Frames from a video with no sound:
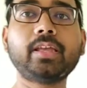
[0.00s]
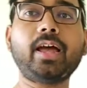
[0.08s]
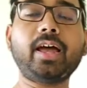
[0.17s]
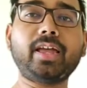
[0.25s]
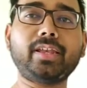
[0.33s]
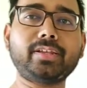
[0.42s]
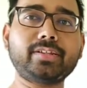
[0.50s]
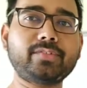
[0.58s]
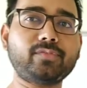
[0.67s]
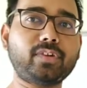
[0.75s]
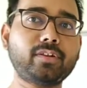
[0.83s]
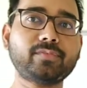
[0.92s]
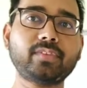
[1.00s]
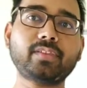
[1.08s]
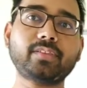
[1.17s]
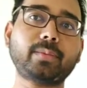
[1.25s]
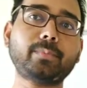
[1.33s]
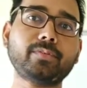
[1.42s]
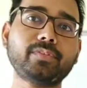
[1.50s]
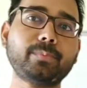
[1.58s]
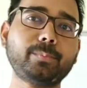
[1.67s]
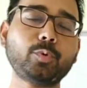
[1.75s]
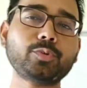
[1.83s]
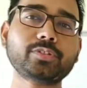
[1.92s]
and some of the
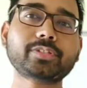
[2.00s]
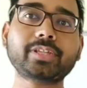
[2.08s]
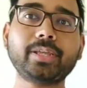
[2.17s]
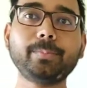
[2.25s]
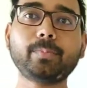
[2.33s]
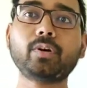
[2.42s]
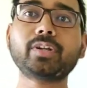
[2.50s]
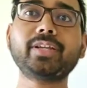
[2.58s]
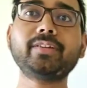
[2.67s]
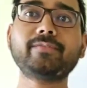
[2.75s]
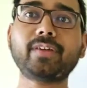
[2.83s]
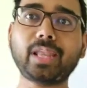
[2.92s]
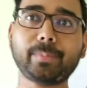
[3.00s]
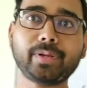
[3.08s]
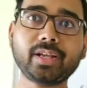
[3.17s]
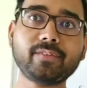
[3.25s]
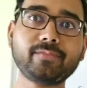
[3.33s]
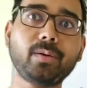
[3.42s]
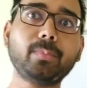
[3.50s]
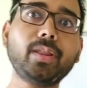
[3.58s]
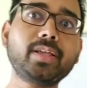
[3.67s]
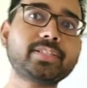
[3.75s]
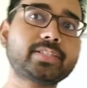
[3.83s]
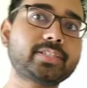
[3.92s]
most important fundamental
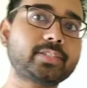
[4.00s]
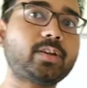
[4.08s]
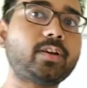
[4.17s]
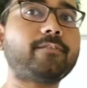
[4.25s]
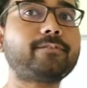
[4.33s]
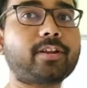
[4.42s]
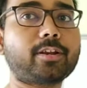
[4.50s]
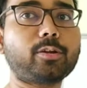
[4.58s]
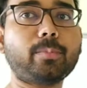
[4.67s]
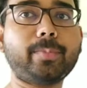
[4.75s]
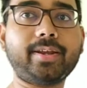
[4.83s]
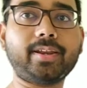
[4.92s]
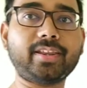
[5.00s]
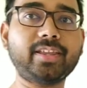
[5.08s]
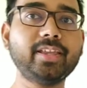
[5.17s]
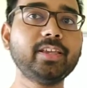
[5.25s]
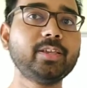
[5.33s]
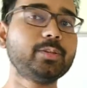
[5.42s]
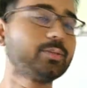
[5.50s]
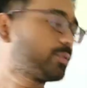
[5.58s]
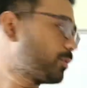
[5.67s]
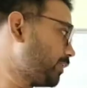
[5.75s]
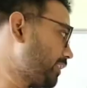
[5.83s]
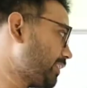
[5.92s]
formulas of trigonometry.
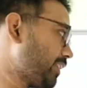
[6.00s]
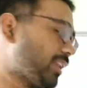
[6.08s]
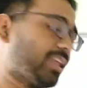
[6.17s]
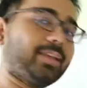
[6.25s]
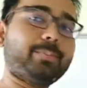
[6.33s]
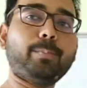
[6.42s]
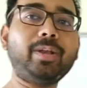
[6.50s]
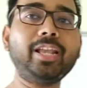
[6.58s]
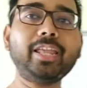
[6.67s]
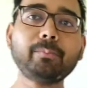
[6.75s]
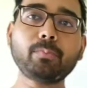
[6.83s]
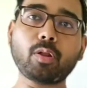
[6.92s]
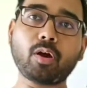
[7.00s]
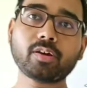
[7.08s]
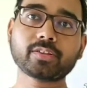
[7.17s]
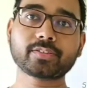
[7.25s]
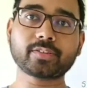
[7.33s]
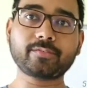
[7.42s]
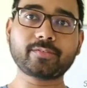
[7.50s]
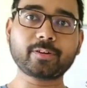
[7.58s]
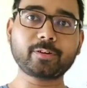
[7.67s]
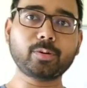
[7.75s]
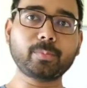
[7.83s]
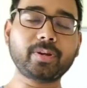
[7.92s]
So these are like building blocks of
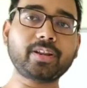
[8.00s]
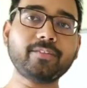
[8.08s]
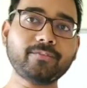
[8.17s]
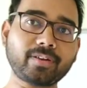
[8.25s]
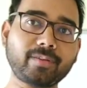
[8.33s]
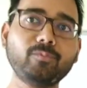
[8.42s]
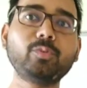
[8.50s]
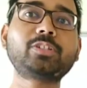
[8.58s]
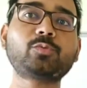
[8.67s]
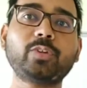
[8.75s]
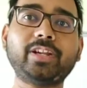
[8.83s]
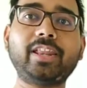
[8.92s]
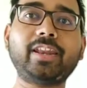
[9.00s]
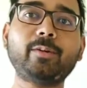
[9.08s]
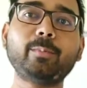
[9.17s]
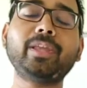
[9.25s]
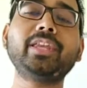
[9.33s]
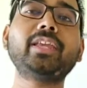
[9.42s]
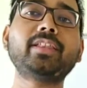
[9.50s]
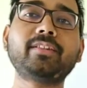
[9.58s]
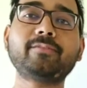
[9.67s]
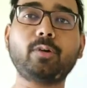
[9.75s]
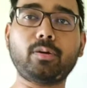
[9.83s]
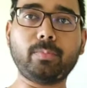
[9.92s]
trigonometry from which we derive many
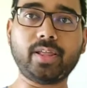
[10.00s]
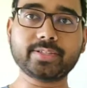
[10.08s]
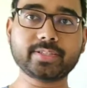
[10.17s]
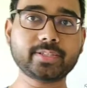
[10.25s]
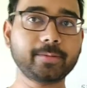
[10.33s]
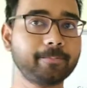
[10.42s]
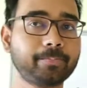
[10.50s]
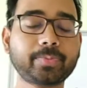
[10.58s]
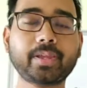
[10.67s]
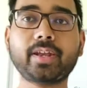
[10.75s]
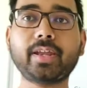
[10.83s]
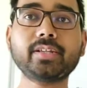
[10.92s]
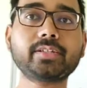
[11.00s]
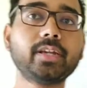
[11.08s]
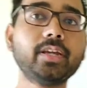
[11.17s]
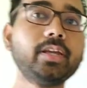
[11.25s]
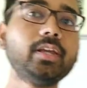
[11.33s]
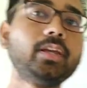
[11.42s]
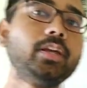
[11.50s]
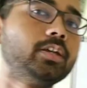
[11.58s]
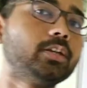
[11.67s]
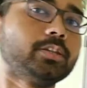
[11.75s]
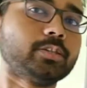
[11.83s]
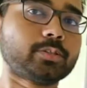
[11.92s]
other formulas, right?
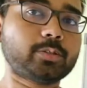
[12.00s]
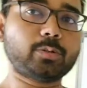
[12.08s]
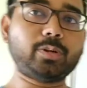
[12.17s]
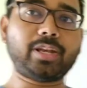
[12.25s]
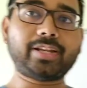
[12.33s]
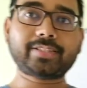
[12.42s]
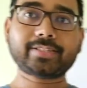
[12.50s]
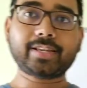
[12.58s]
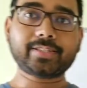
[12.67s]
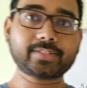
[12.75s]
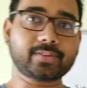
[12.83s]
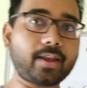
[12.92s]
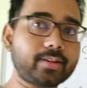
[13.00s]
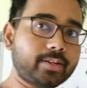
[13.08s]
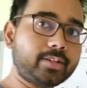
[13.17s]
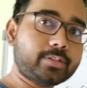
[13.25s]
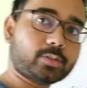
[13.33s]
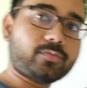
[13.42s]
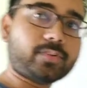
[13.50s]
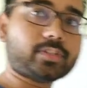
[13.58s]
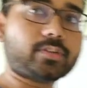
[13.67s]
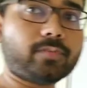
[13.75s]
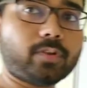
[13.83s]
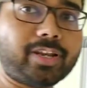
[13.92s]
So let us get started. So
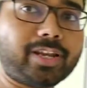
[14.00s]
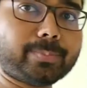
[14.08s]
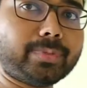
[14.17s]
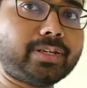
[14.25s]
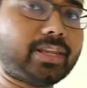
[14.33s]
first of all, let me